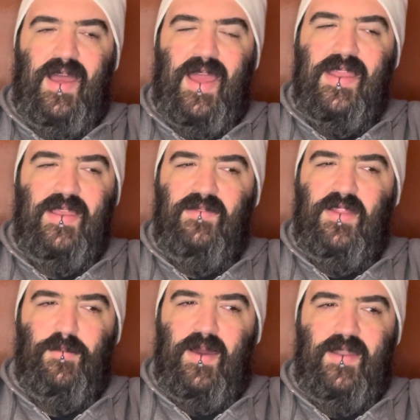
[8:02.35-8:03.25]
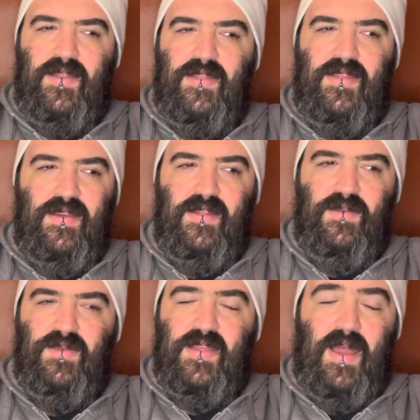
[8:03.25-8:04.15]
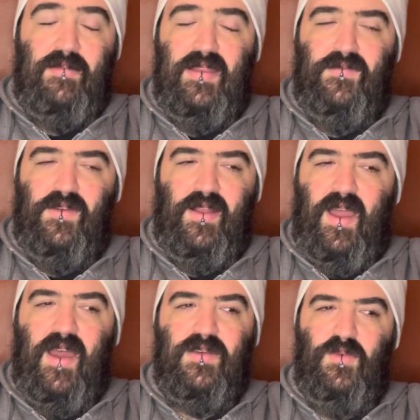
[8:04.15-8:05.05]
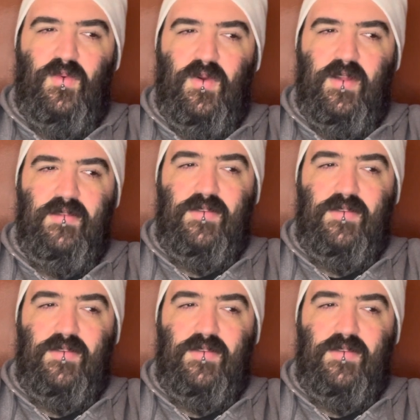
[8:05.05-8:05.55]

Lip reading: I didn't even hear about it until it was nominated for a Gotham Award.